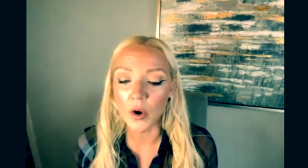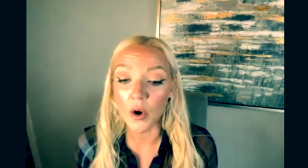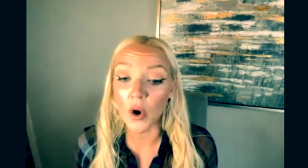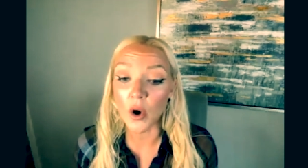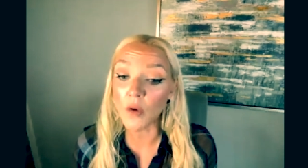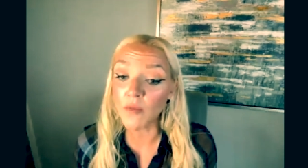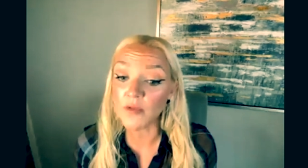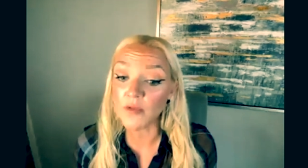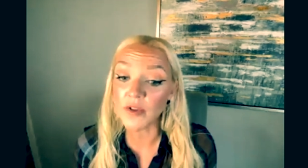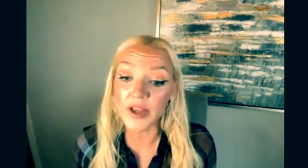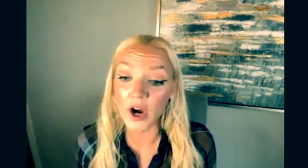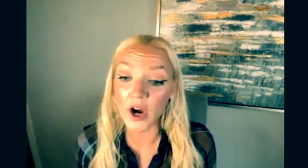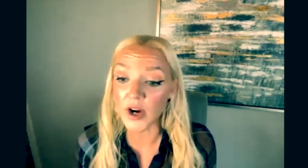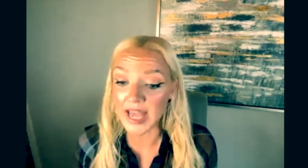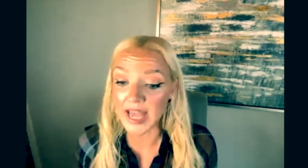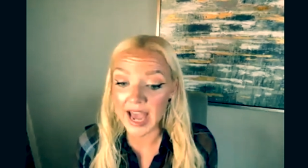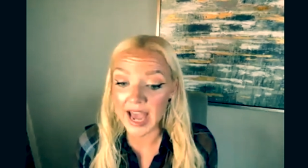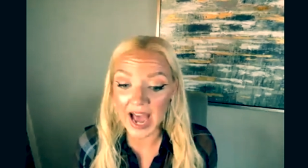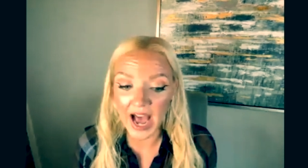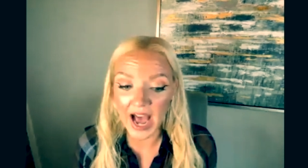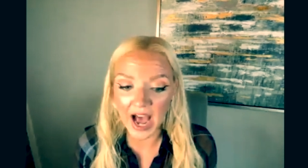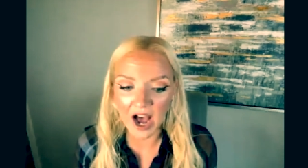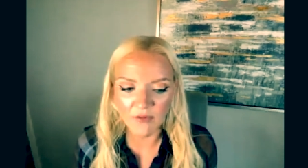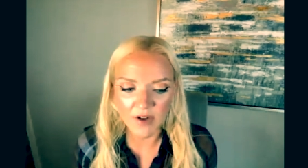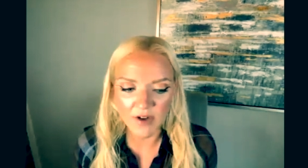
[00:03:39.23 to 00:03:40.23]
or hopefully already
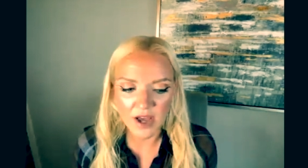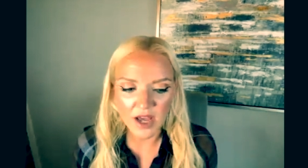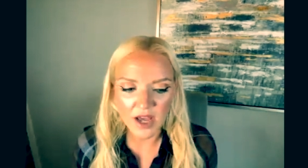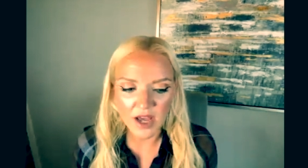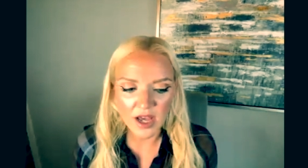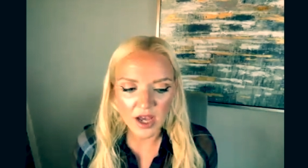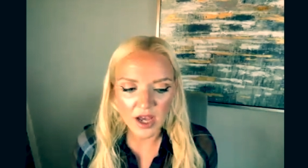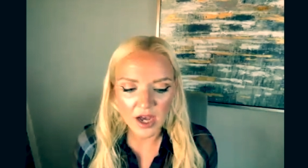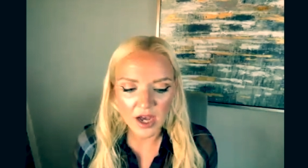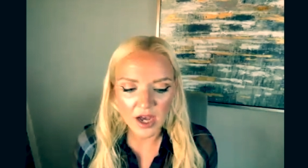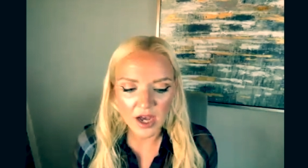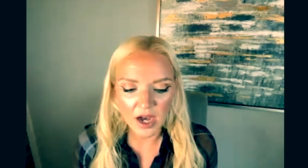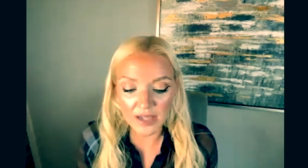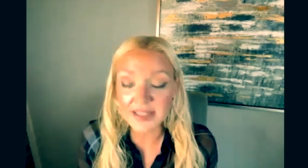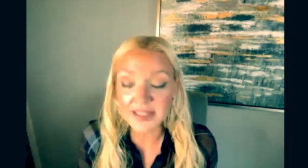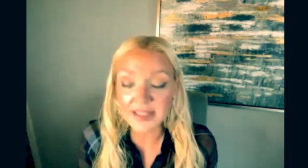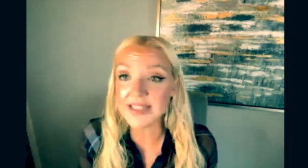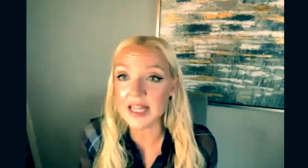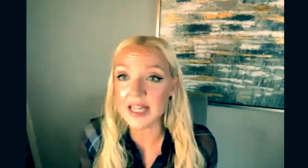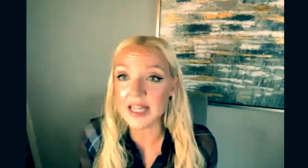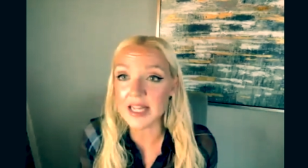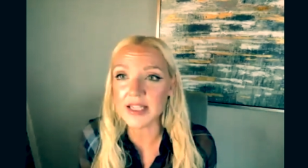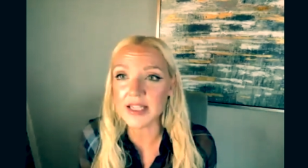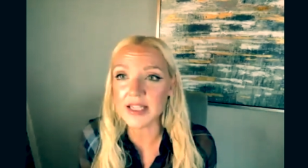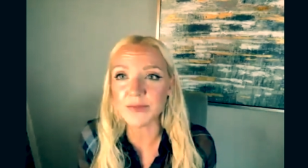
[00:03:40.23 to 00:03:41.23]
have uh,
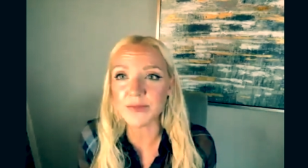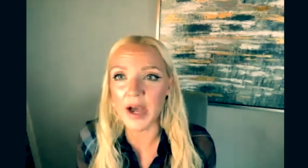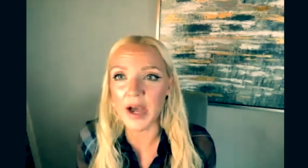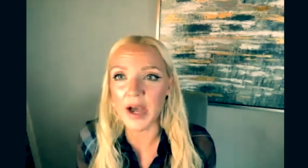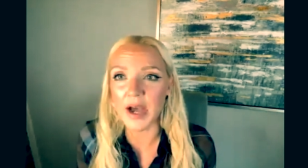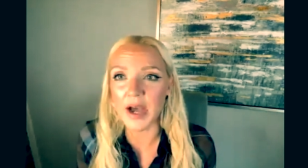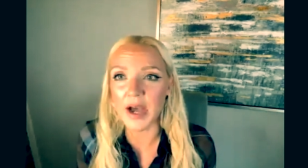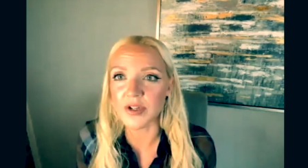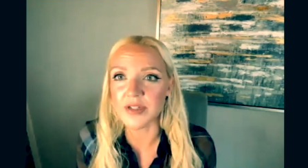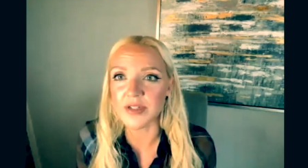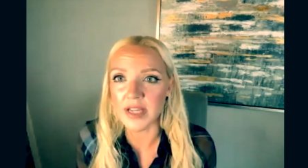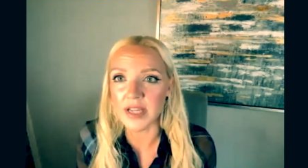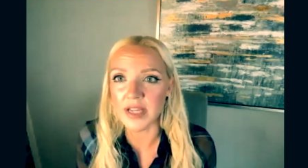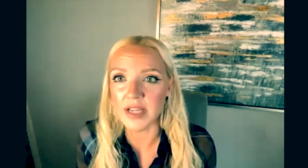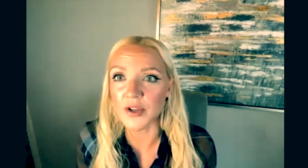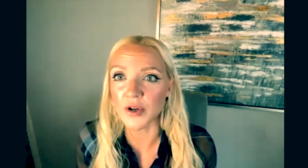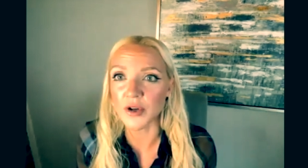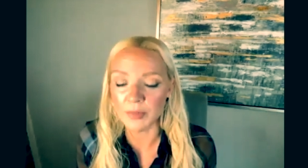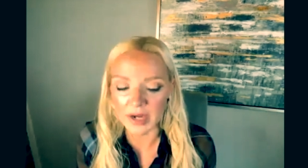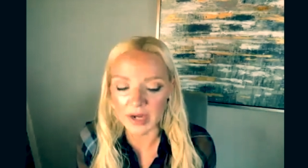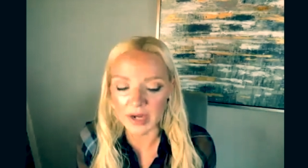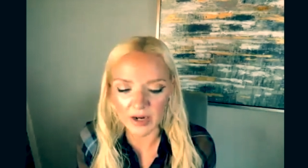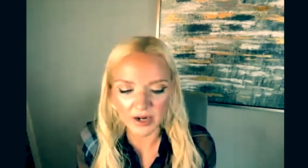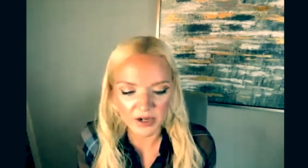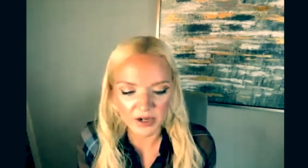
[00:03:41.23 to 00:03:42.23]
set these boundaries in
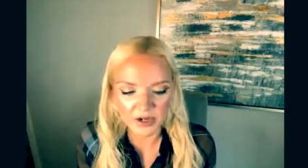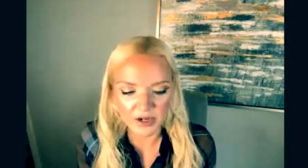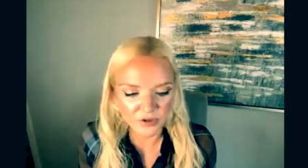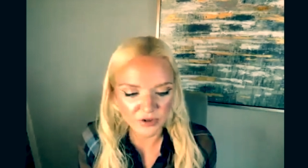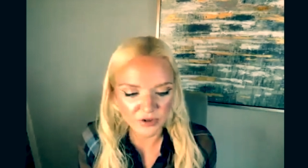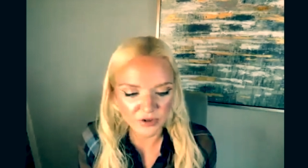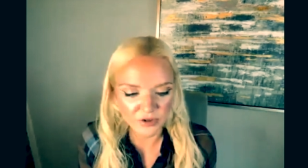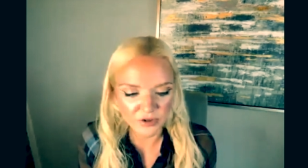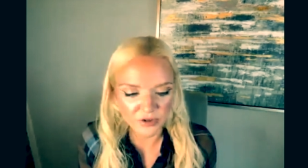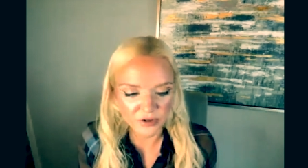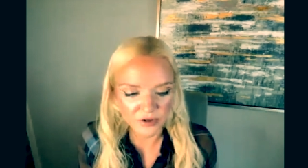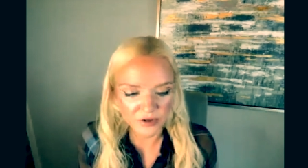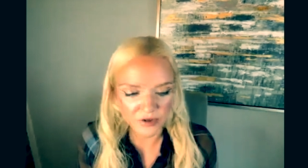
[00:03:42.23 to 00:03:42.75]
your marriage.